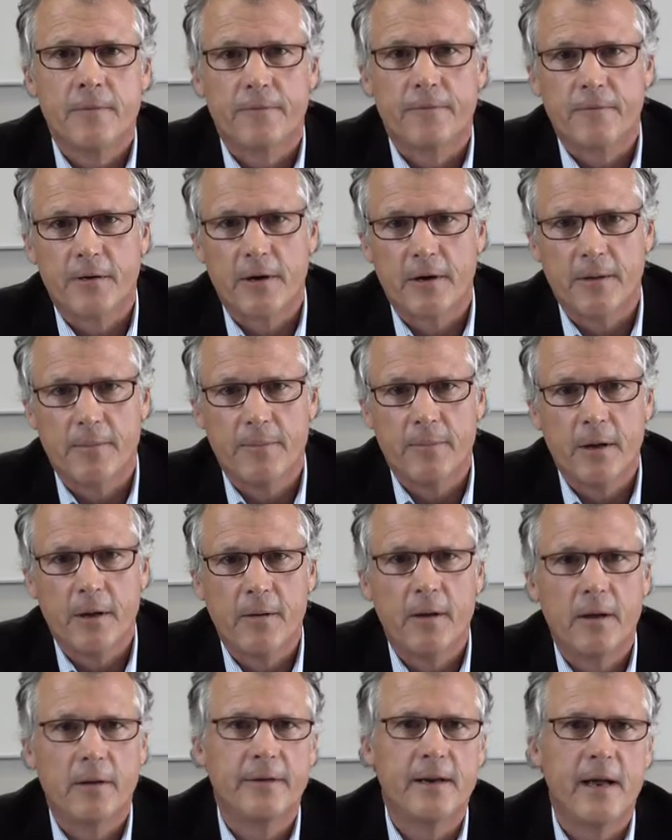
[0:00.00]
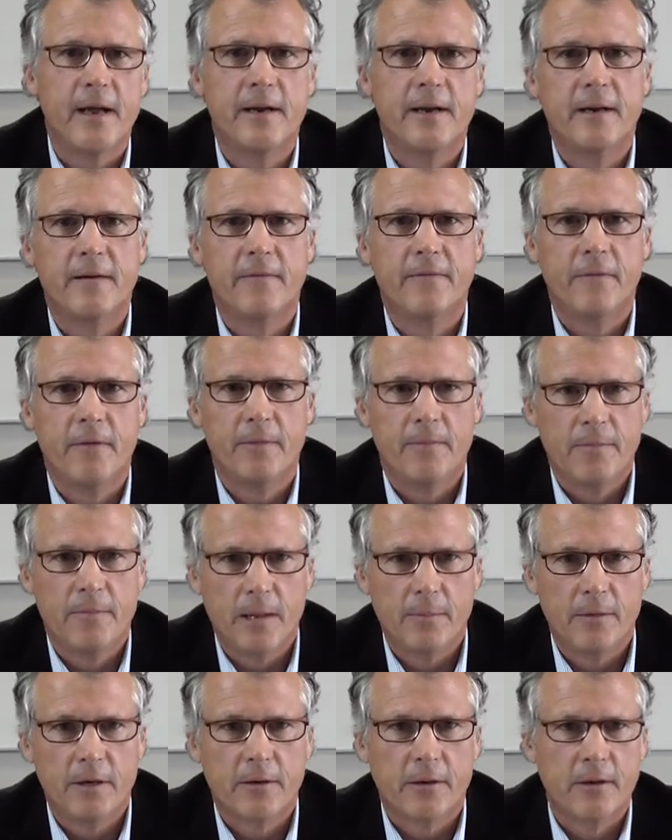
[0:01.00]
from negative
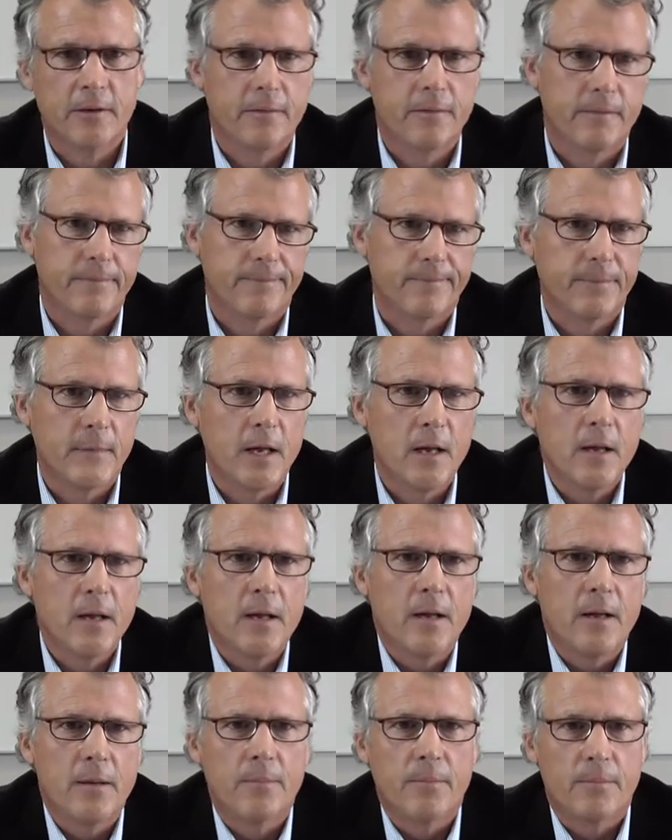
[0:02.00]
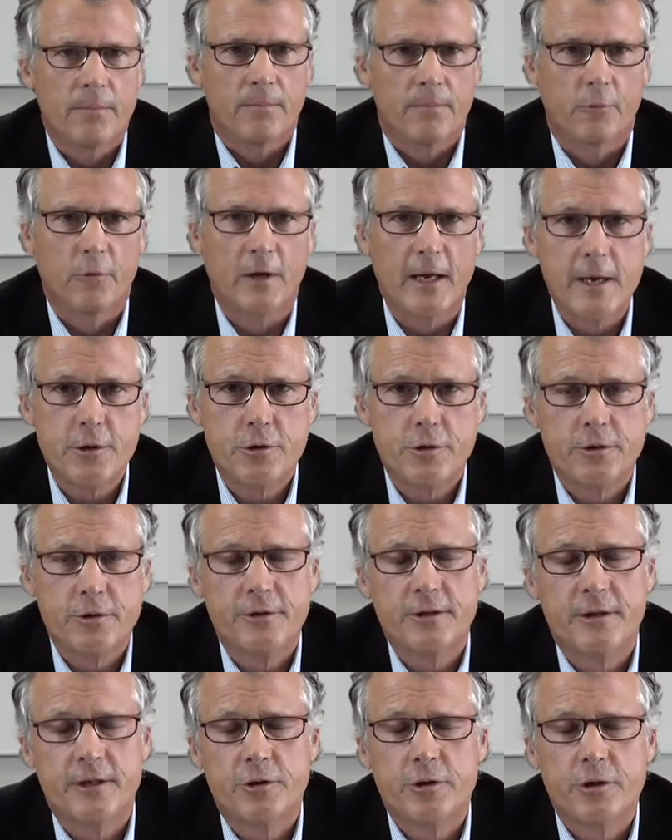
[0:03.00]
public
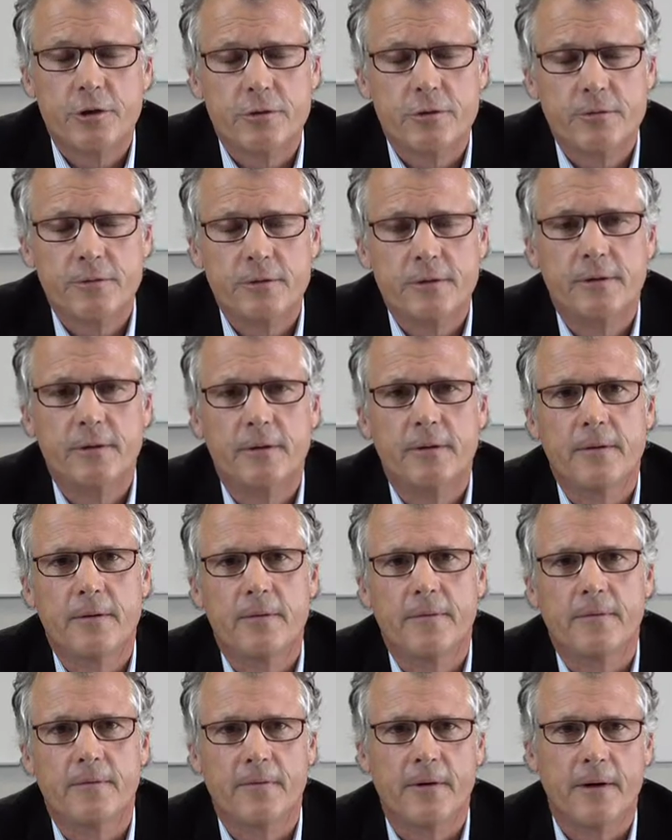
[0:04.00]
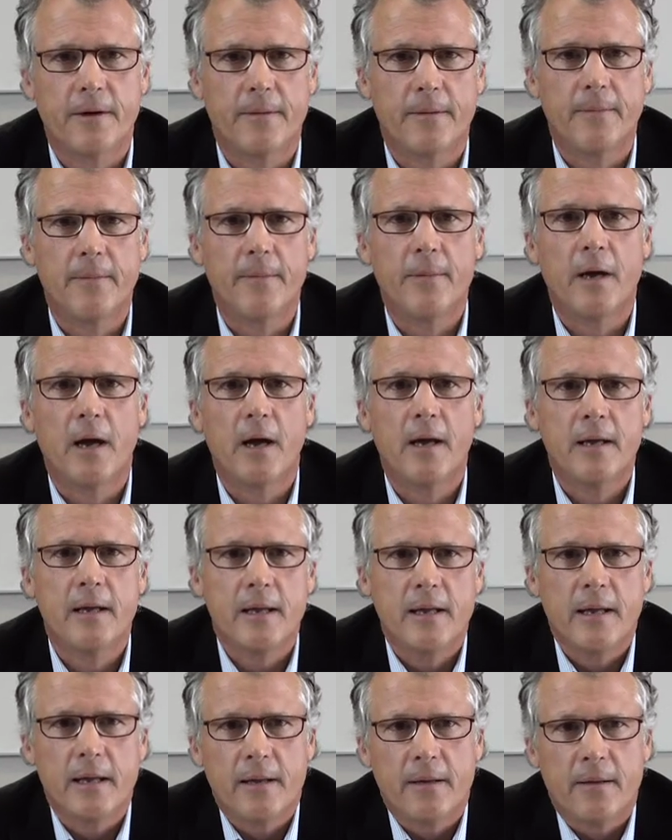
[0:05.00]
relations issues, from
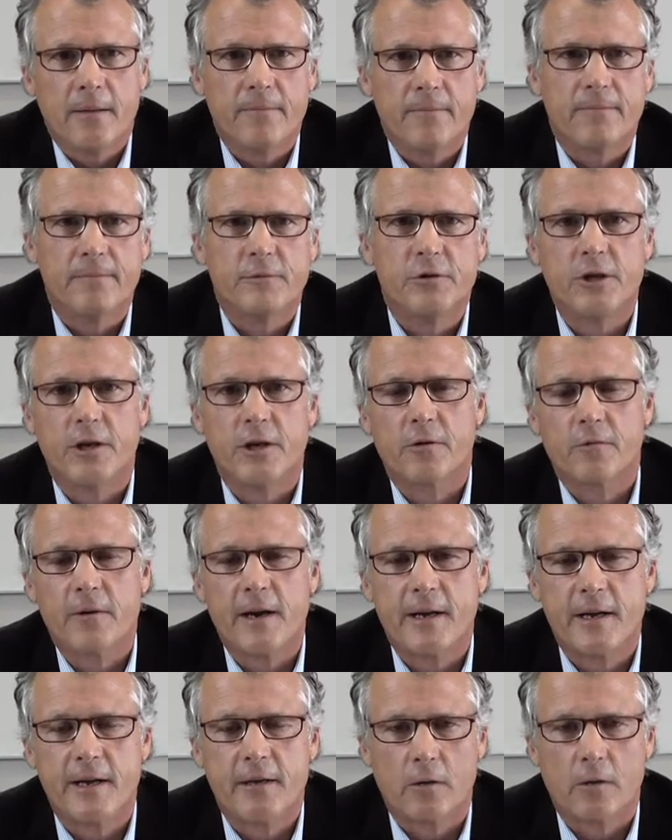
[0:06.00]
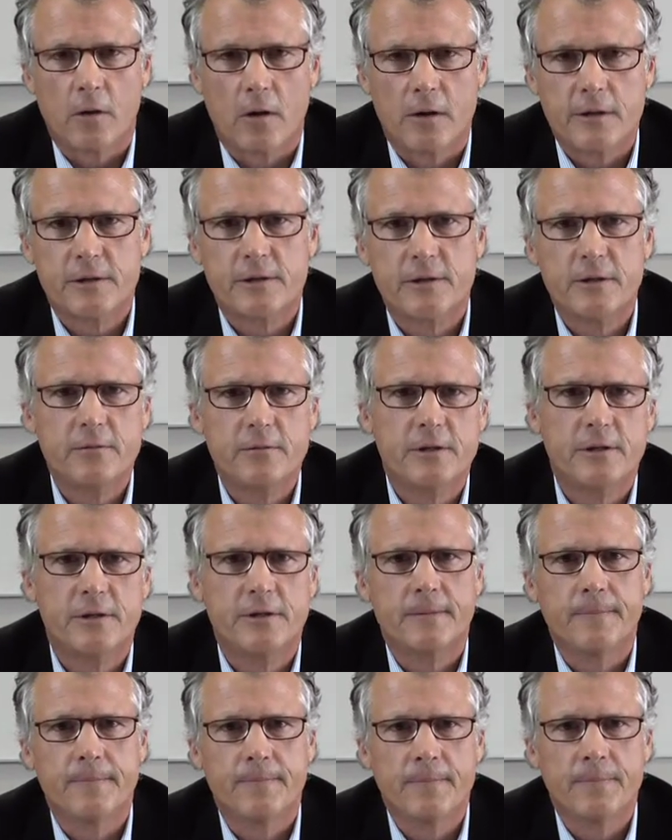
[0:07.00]
generating
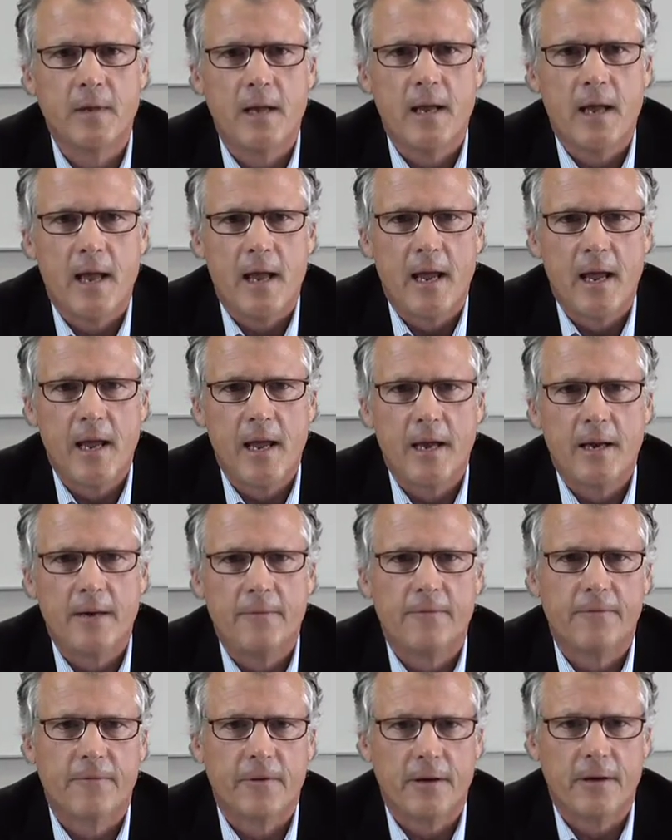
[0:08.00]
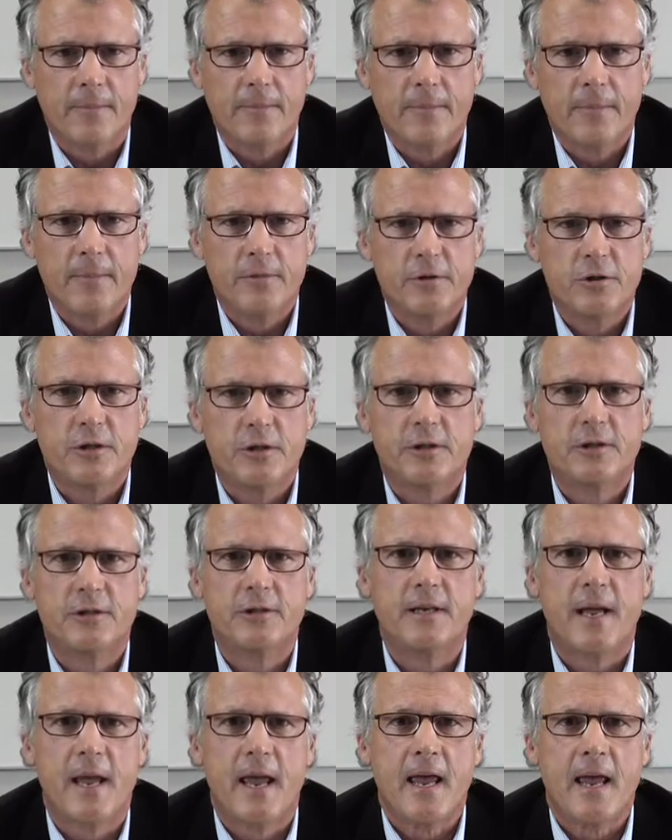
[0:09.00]
lawsuits, and from
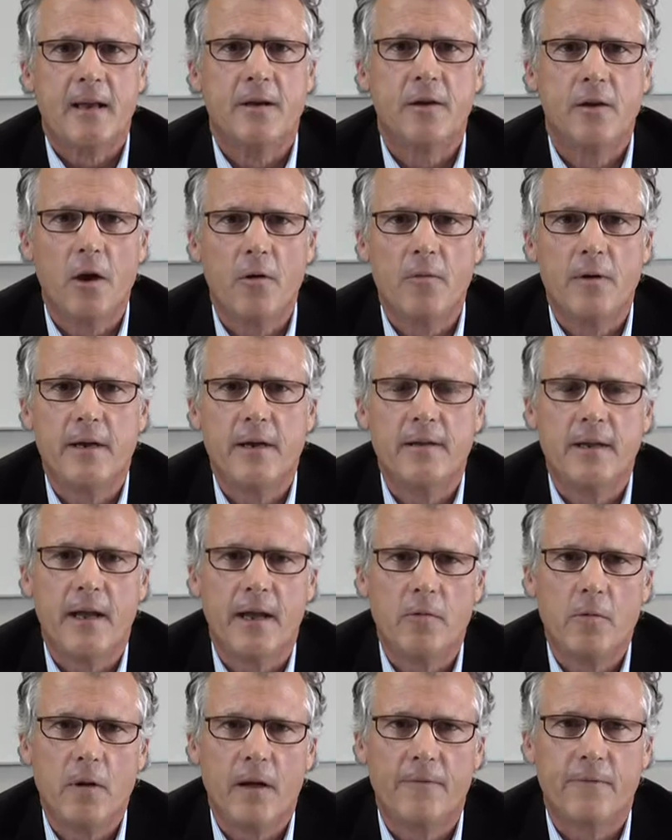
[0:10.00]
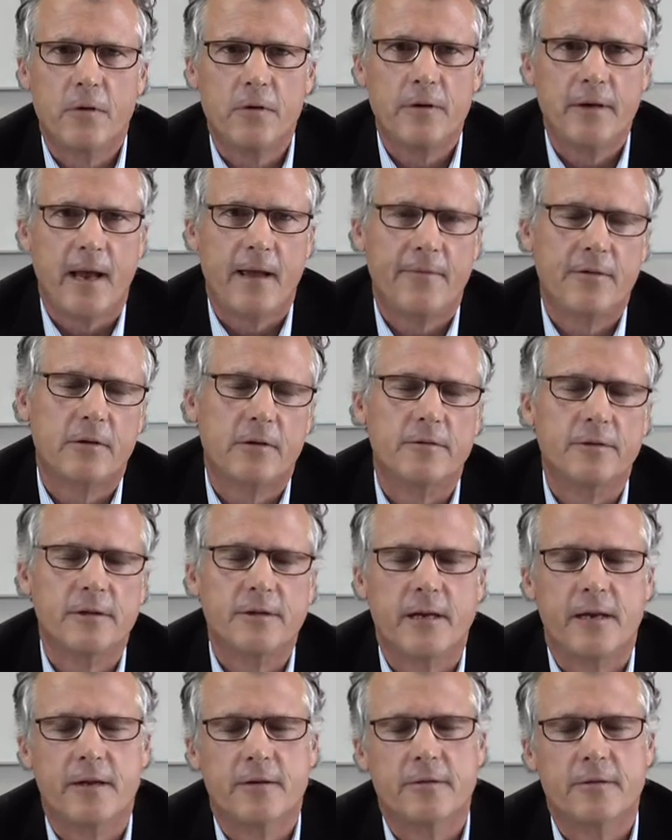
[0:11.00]
just knowing that you have good ethical
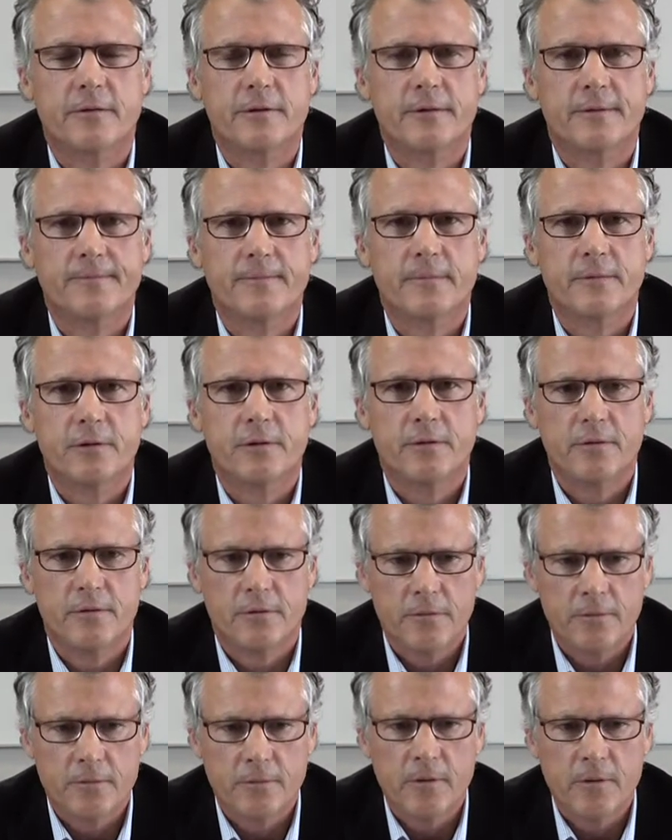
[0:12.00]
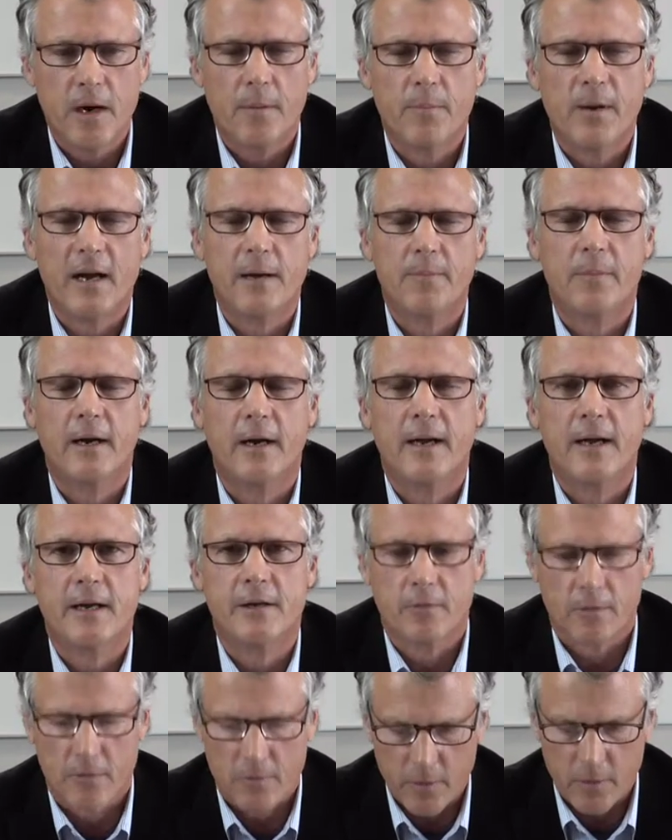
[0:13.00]
standards to abide by at
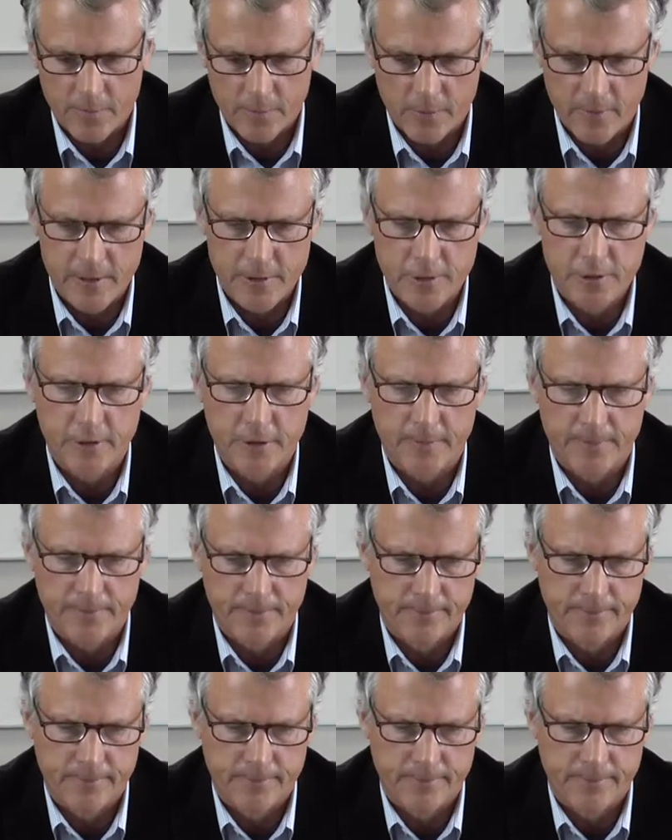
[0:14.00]
your corporation.